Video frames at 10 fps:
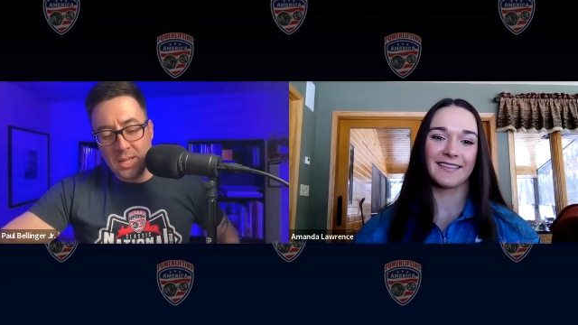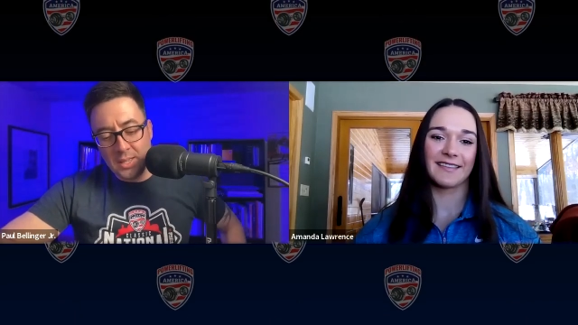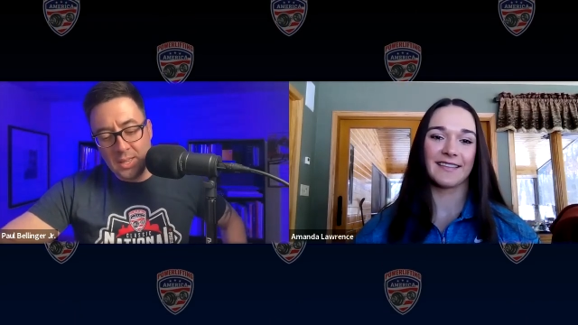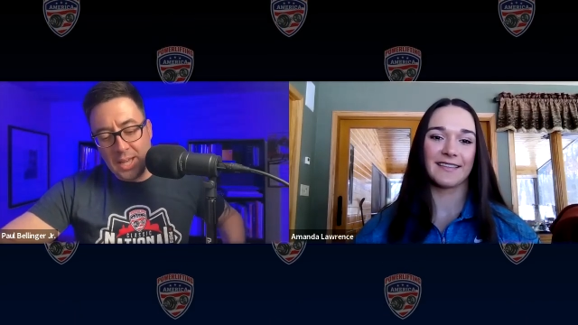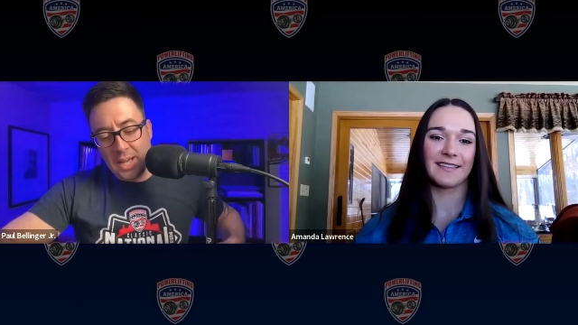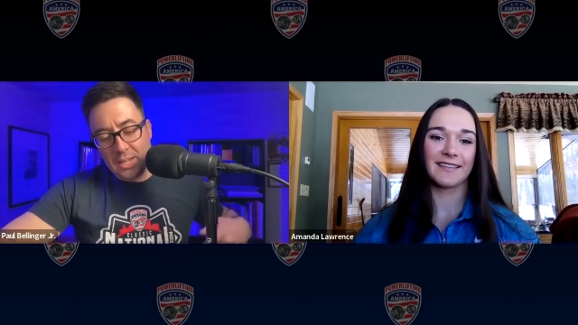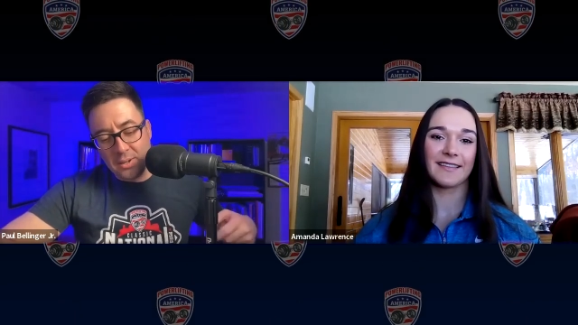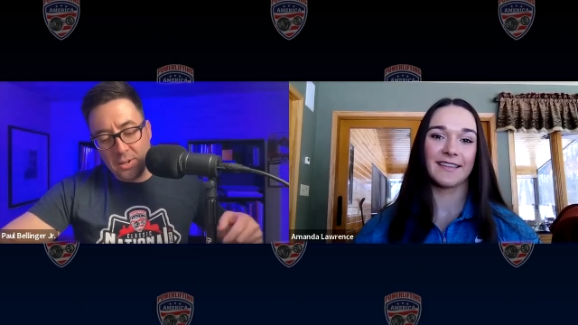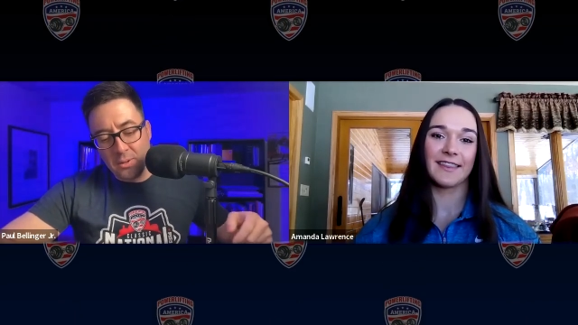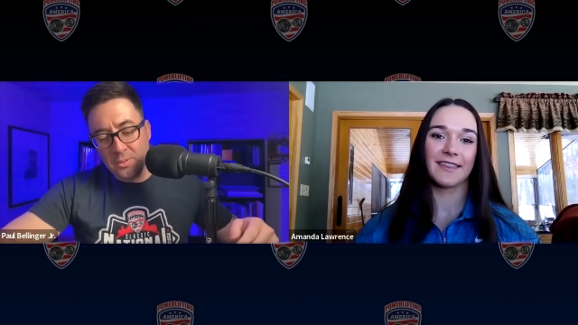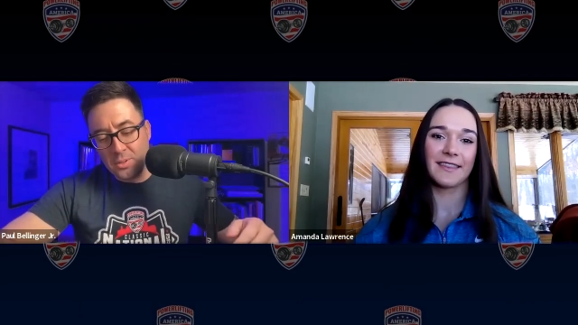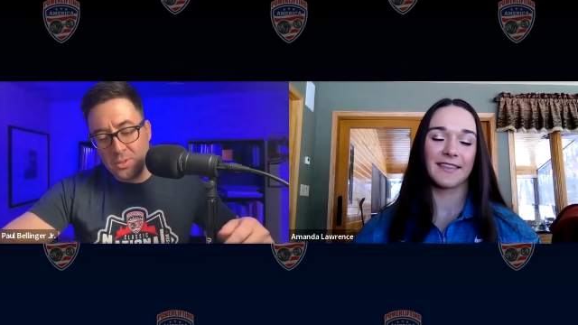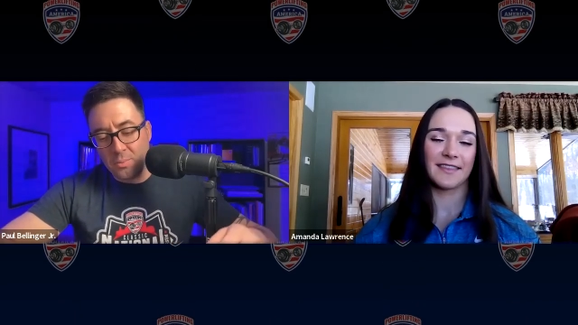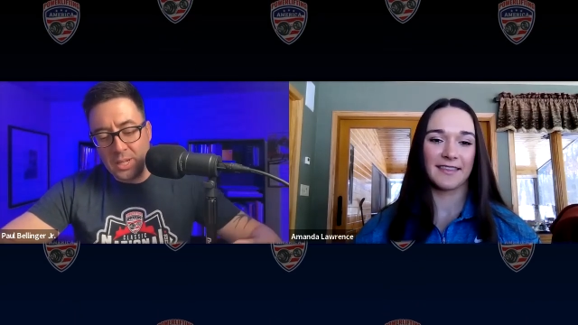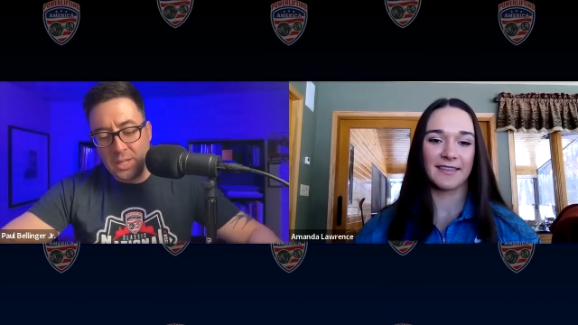Speaker 1: that you know
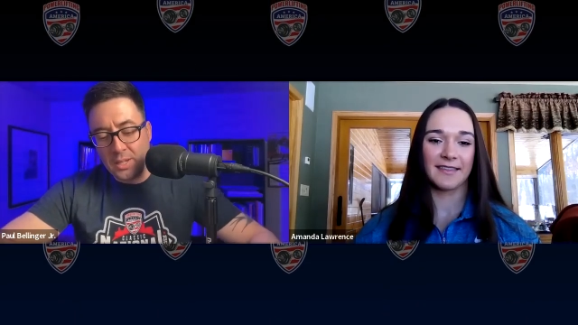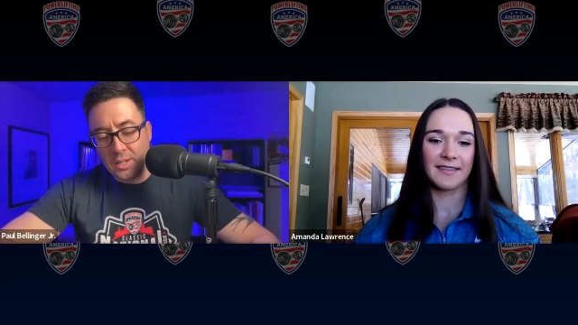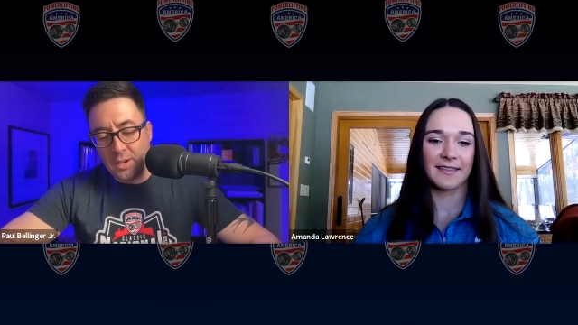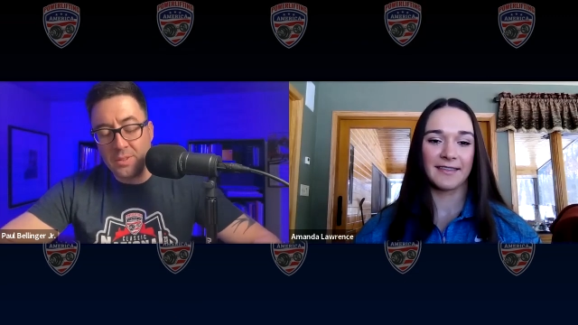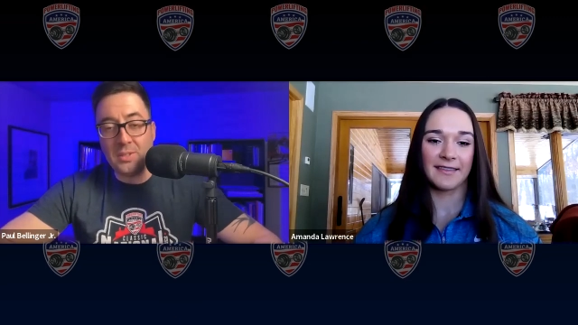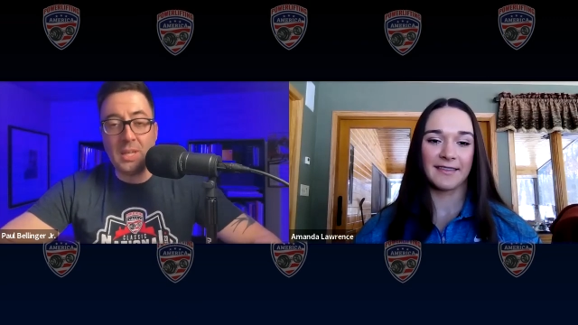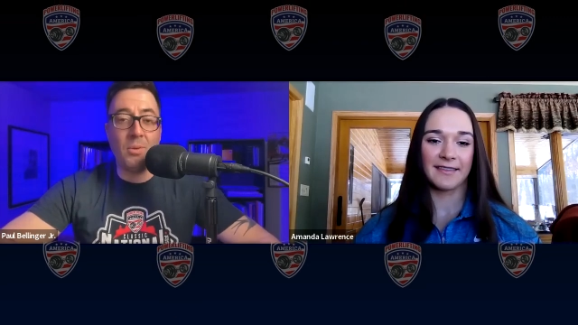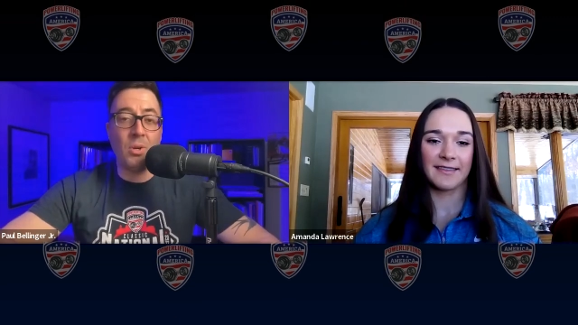so many of Team